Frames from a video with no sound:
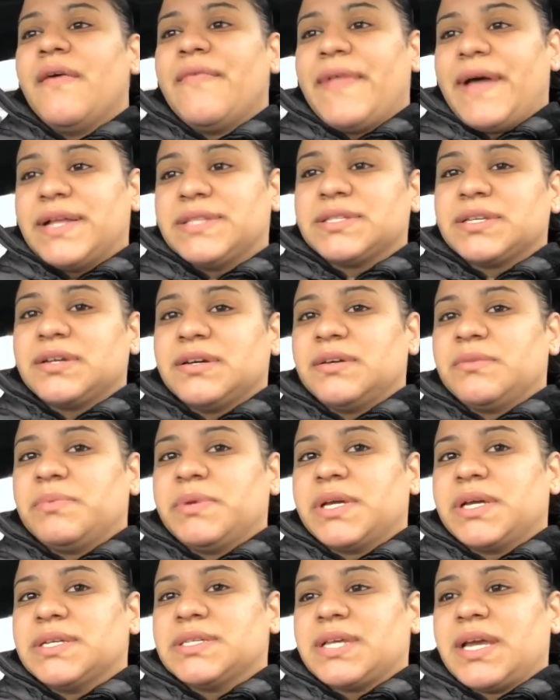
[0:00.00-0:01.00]
that's good
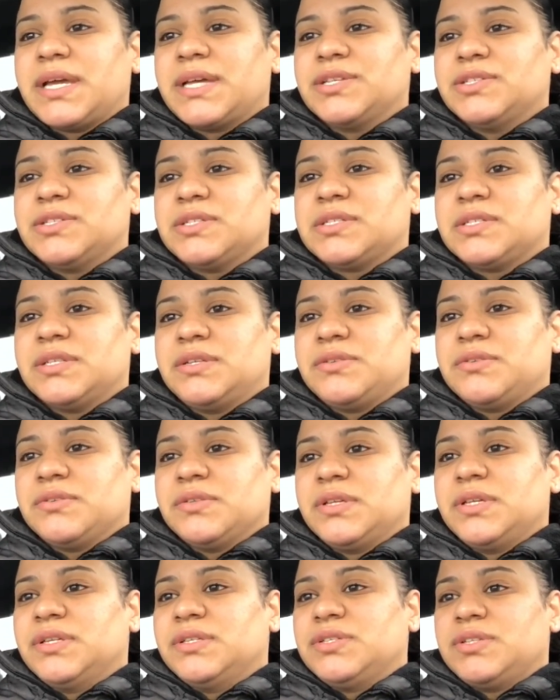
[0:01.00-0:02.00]
because i can just
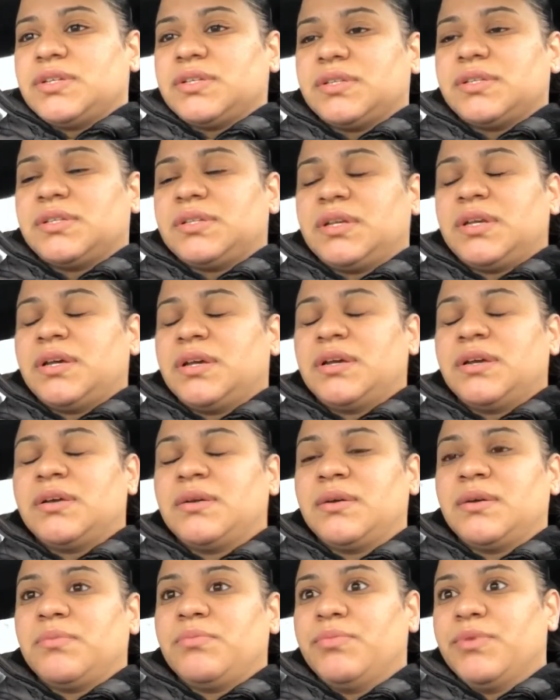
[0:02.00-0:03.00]
literally just
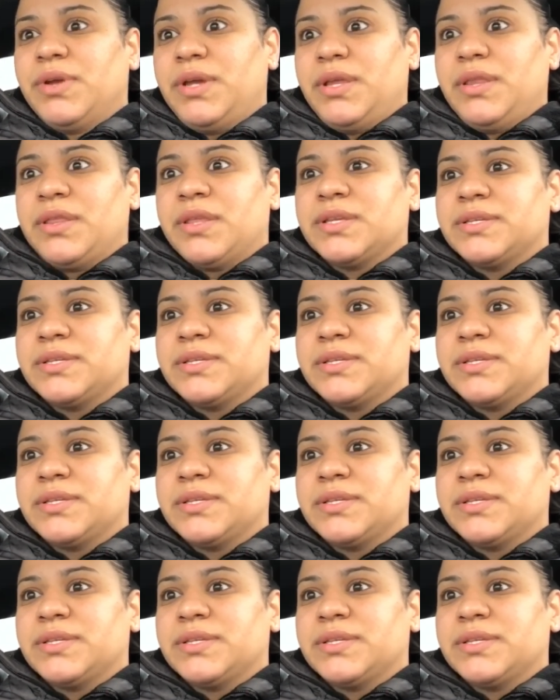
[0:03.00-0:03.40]
breathe